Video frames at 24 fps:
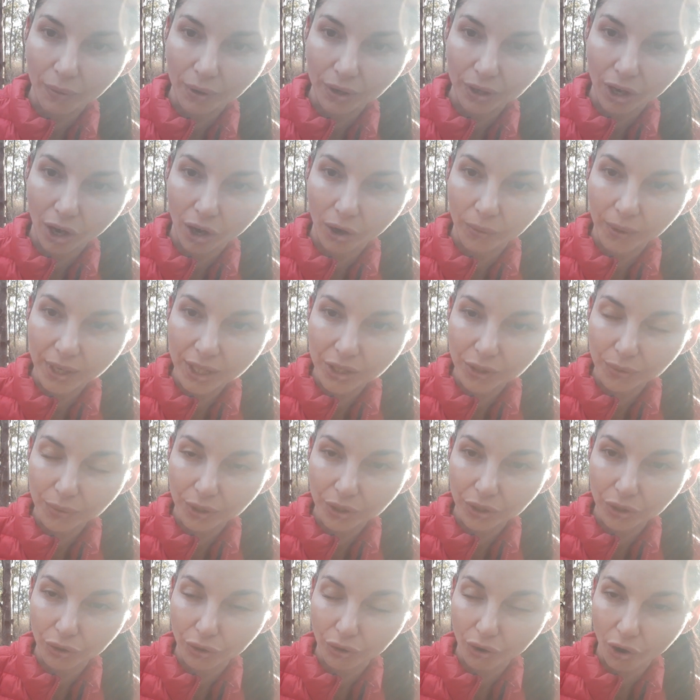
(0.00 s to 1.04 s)
and go into a
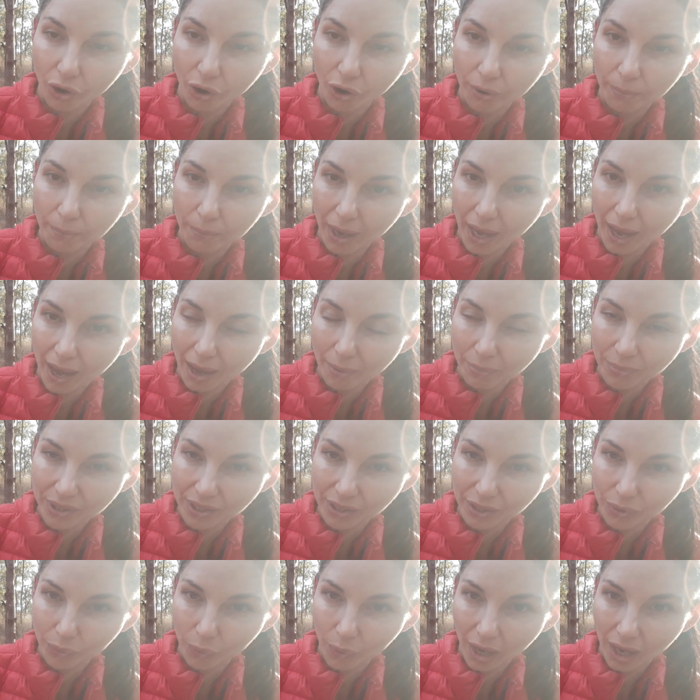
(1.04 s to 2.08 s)
new home perhaps
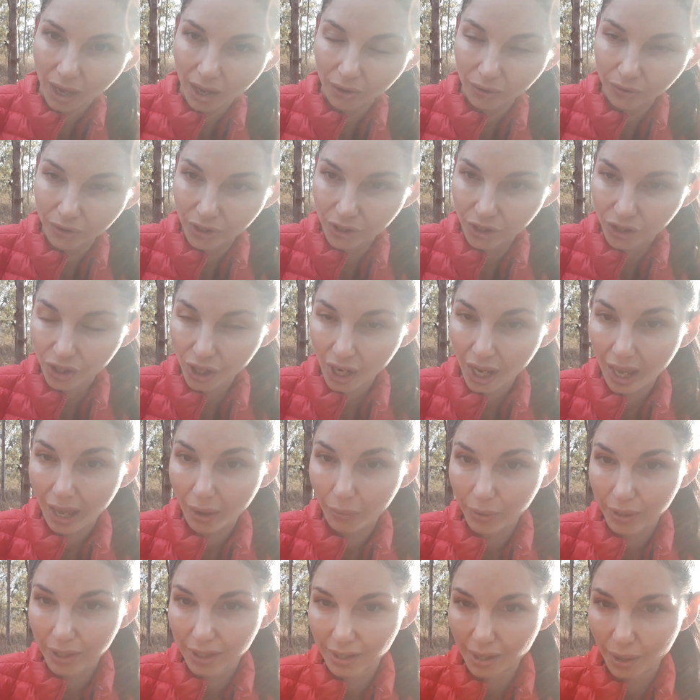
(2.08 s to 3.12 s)
as well, to share
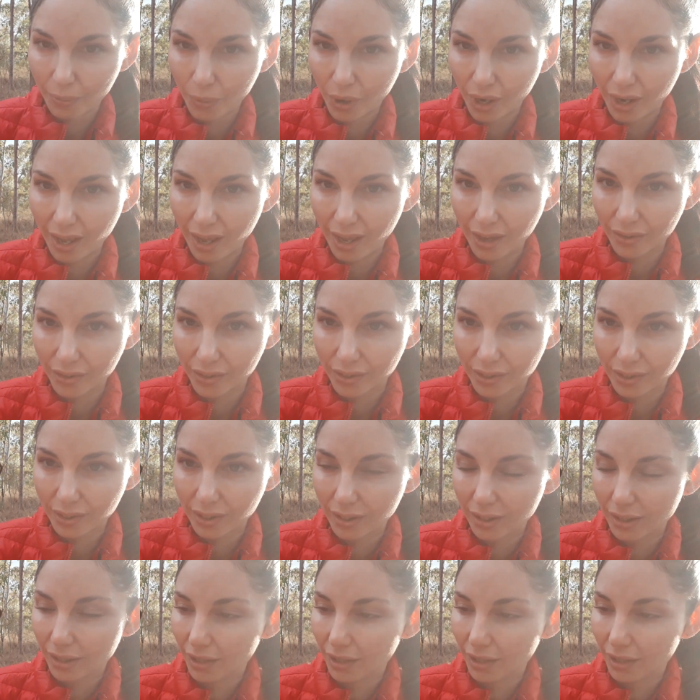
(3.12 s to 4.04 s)
with someone else.